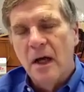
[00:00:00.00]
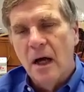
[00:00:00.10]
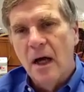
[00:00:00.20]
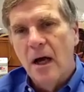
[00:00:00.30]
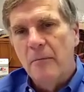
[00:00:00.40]

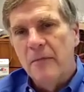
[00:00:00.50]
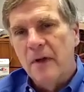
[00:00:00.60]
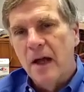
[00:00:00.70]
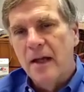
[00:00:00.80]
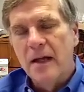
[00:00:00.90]

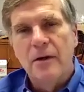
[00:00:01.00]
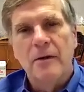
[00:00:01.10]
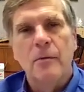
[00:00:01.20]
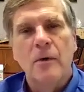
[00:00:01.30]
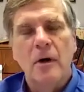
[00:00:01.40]
I
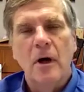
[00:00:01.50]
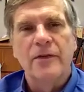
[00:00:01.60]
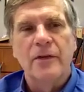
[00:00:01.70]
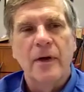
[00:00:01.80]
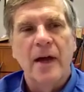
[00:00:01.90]
hear will
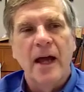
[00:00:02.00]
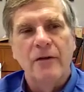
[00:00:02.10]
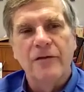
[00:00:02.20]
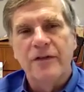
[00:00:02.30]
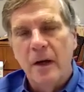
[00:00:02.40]
also
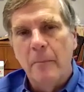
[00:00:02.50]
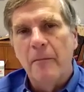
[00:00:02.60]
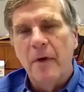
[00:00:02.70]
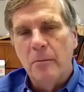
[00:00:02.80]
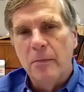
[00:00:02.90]
have
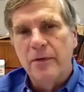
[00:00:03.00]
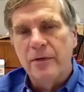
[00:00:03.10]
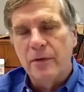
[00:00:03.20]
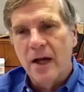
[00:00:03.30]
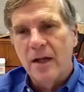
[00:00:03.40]
a
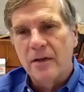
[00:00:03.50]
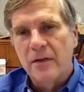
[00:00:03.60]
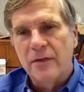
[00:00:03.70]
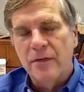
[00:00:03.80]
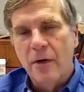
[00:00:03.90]
booster out
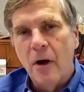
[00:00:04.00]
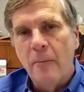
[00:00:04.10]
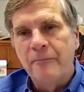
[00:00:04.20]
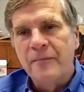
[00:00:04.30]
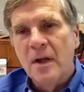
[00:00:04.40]
this
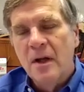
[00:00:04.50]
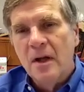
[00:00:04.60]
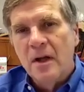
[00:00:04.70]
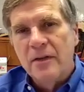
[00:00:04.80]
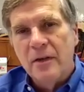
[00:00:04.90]
fall.
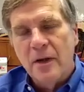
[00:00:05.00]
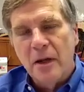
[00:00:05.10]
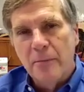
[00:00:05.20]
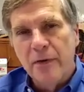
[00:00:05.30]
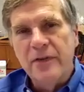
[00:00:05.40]
So
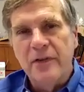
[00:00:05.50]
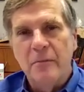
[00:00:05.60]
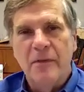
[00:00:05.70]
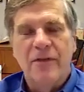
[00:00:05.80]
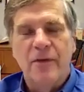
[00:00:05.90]
get boosted
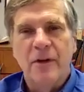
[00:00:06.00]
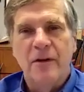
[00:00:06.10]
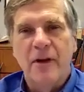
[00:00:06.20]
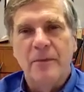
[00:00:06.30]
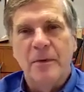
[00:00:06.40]
before the
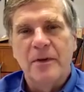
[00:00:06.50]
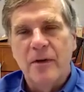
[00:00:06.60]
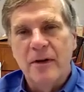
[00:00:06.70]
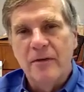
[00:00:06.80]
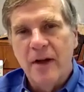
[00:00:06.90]

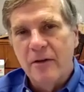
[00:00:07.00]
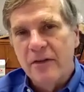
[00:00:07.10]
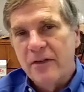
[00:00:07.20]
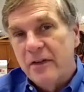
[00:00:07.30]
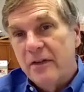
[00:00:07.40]
respiratory
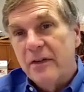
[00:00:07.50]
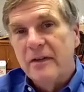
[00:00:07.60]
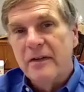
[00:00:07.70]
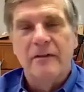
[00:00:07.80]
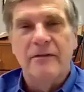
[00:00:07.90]
virus
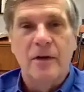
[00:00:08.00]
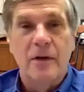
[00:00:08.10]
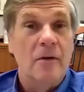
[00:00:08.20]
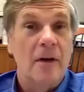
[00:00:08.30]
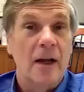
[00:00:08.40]
season if you
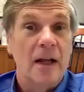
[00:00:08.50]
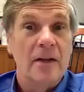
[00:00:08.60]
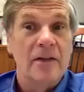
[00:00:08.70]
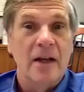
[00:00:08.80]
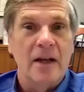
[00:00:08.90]
don't want to get
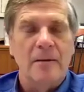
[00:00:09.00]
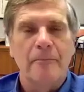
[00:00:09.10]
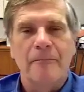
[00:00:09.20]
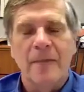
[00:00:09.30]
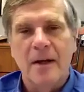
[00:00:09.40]
sick.
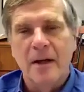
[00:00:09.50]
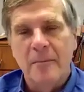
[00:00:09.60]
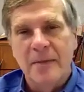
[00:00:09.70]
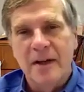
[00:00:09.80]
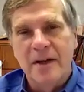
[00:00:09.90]

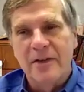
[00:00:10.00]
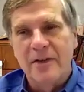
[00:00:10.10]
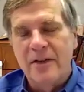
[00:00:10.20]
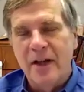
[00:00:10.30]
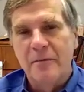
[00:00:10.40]
And it's the
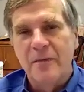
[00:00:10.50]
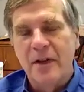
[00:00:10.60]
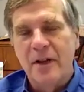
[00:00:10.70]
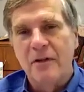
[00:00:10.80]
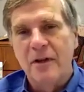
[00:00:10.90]
same
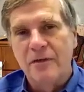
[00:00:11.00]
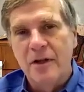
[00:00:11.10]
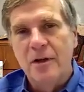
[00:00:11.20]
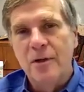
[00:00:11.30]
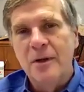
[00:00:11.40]
thing with
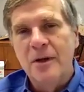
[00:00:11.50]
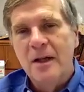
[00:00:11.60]
flu.